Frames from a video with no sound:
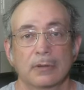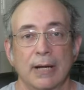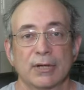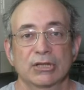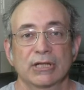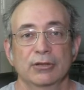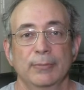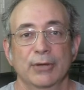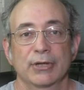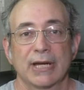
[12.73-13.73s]
I'm going to tell you
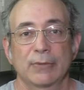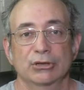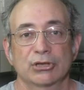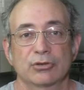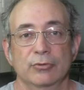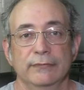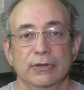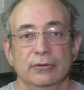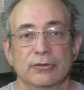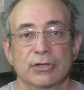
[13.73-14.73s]
about the camera I just
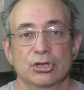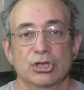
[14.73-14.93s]
reviewed, the